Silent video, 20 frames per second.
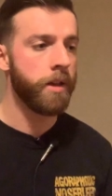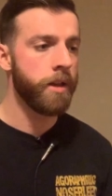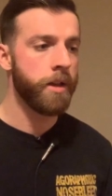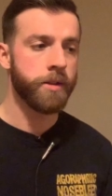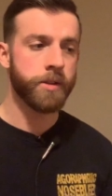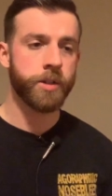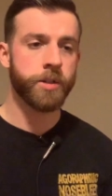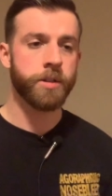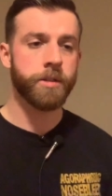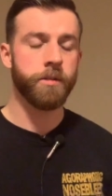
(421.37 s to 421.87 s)

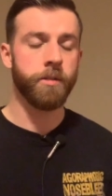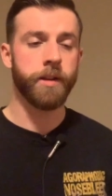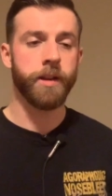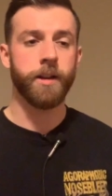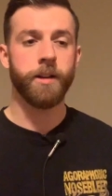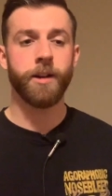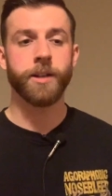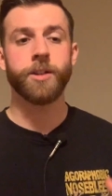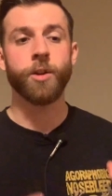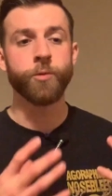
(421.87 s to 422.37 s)
just like,
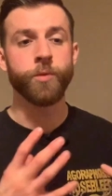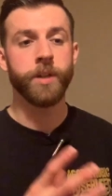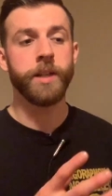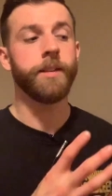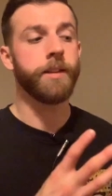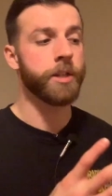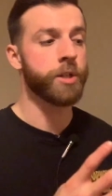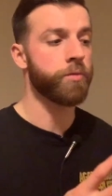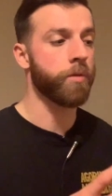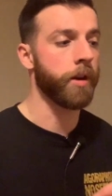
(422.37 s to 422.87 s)
I don't need
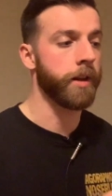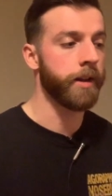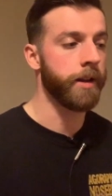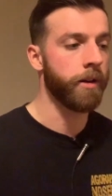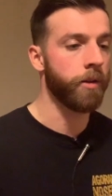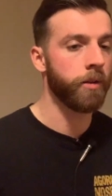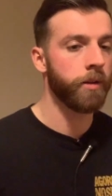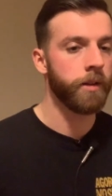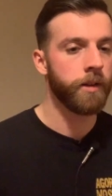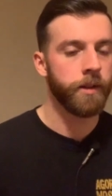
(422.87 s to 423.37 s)
this right
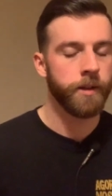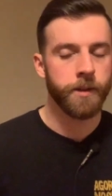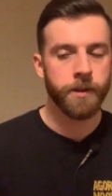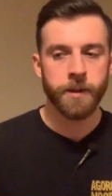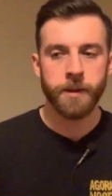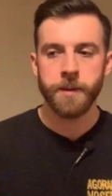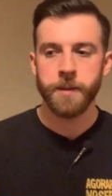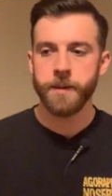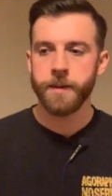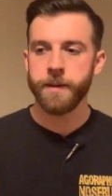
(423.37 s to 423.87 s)
now.
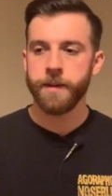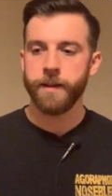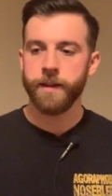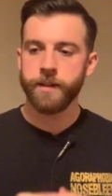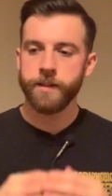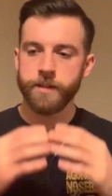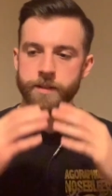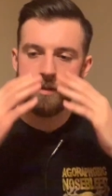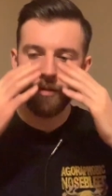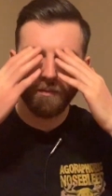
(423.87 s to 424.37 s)

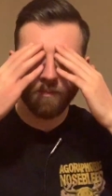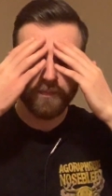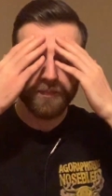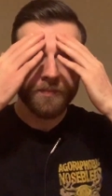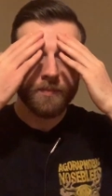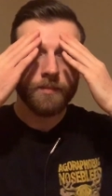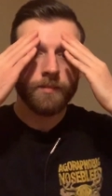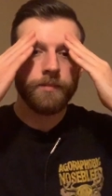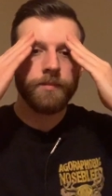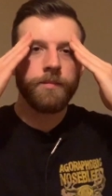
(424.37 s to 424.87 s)
And
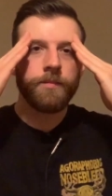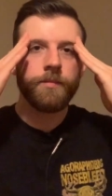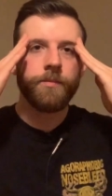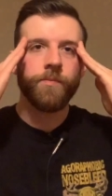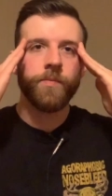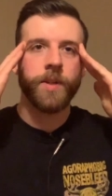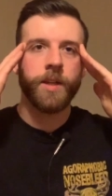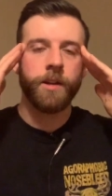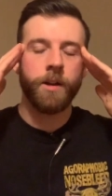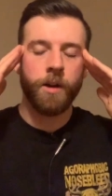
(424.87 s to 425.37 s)

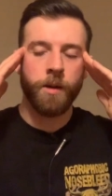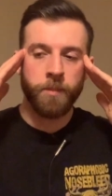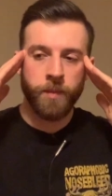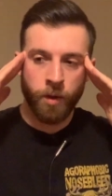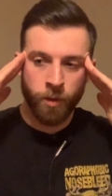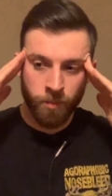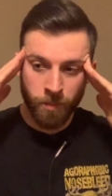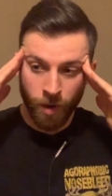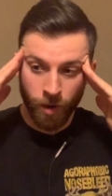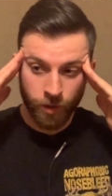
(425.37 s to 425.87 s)
I'm no
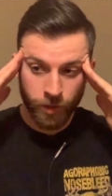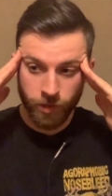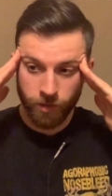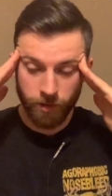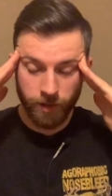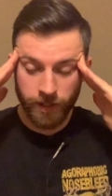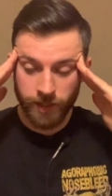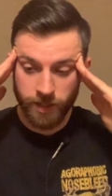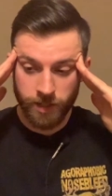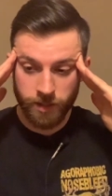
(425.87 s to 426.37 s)
master
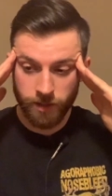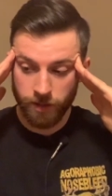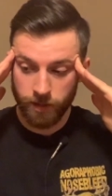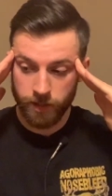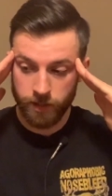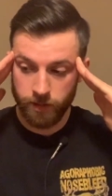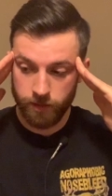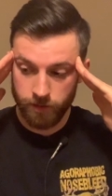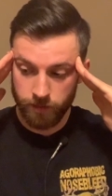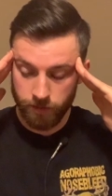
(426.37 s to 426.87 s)
at this. I
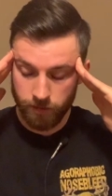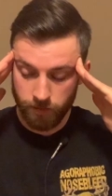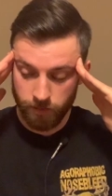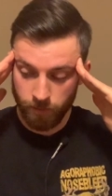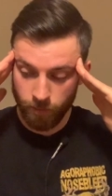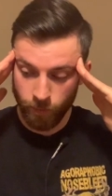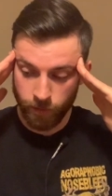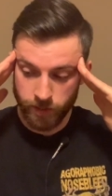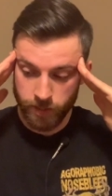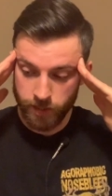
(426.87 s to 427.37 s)
can
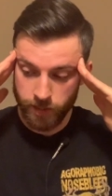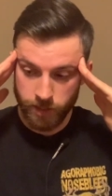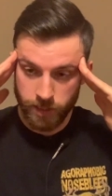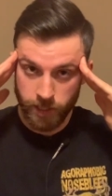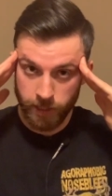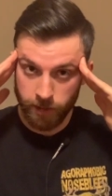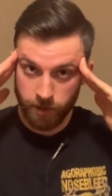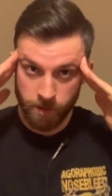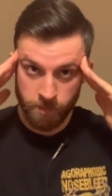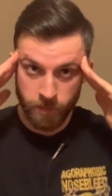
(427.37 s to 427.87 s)
honestly say
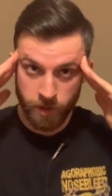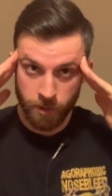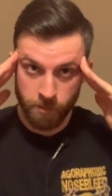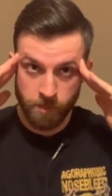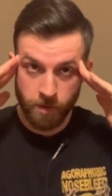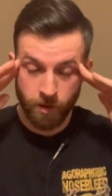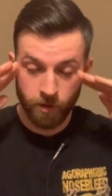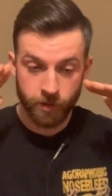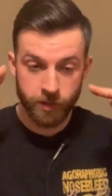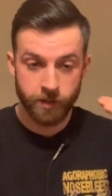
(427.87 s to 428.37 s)
I'm no
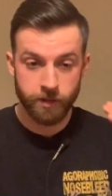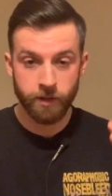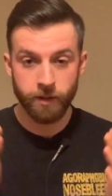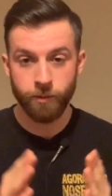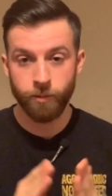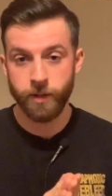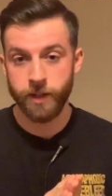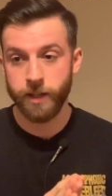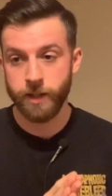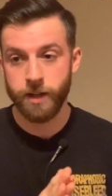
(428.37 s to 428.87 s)
master
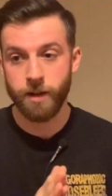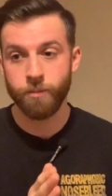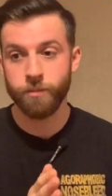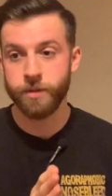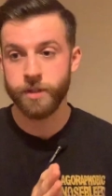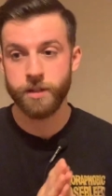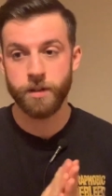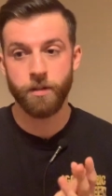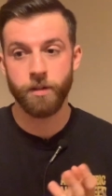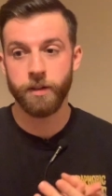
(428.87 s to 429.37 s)
when it
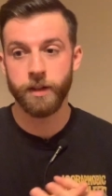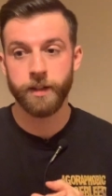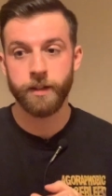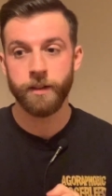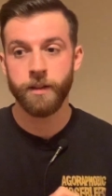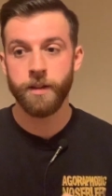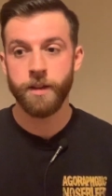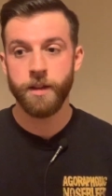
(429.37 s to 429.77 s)
comes to like